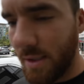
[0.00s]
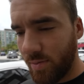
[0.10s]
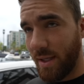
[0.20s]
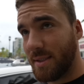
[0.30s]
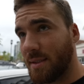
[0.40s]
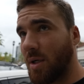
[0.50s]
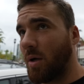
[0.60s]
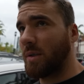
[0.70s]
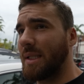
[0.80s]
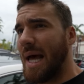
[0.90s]
This place is
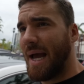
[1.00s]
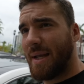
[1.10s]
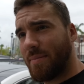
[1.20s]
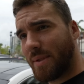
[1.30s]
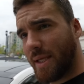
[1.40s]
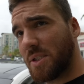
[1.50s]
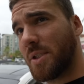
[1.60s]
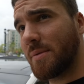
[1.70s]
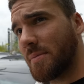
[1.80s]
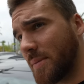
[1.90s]
called Lime
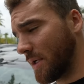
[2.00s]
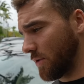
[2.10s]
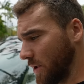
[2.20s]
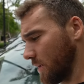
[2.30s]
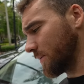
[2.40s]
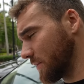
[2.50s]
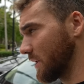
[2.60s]
Kitchen and Grill,